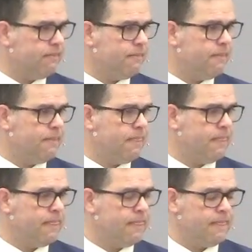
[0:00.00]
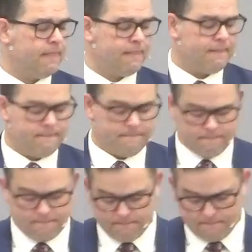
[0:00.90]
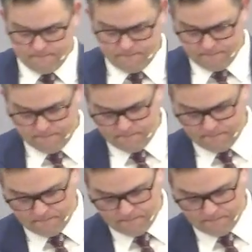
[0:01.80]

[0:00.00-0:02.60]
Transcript: No one is speaking in this clip.